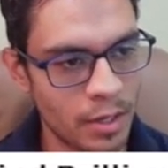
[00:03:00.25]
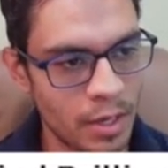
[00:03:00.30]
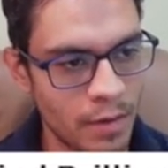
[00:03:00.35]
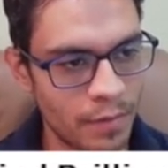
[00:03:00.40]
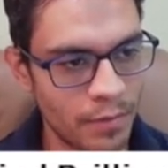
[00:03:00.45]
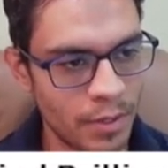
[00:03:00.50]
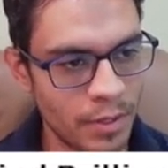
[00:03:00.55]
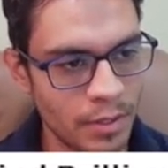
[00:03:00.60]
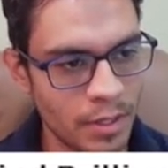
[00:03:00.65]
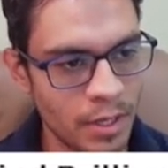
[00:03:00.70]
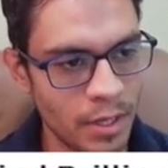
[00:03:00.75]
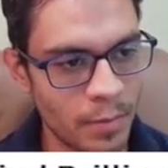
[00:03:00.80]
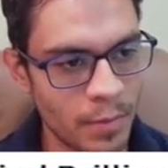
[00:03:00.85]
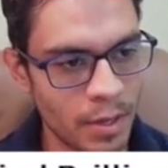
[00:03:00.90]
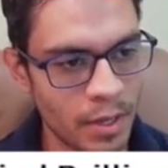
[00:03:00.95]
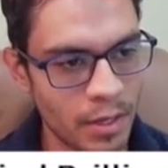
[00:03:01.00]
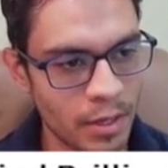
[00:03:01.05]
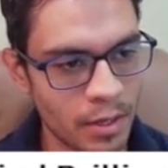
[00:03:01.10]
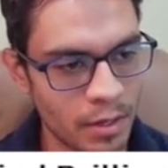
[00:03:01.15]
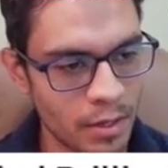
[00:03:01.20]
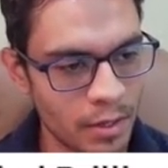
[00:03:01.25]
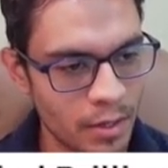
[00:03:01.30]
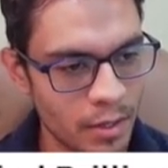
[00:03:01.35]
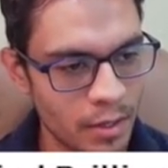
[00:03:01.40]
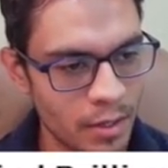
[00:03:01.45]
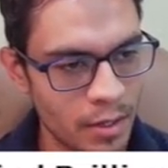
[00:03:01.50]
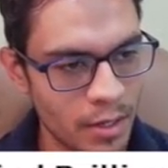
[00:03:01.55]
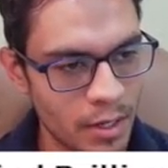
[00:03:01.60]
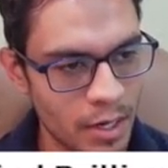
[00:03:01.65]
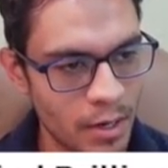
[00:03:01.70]
If they take back,
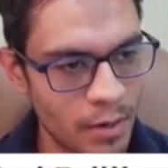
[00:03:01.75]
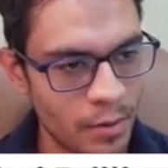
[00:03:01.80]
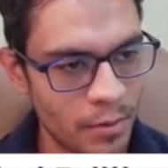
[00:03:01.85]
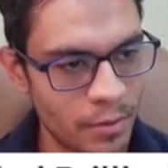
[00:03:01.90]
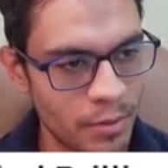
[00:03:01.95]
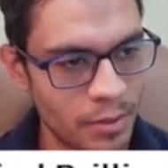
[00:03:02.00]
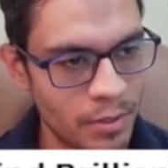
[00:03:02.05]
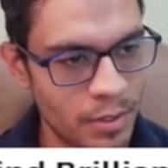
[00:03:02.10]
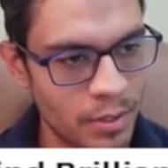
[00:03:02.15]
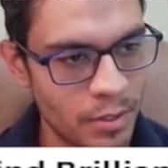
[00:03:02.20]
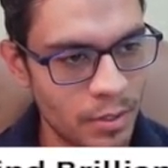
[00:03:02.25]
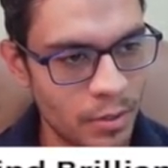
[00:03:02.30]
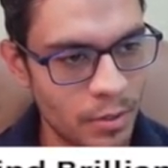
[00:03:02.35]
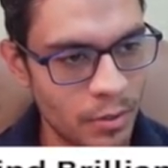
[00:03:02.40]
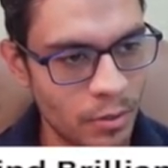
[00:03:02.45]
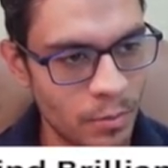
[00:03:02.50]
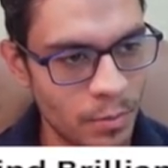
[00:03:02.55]
now this is going to be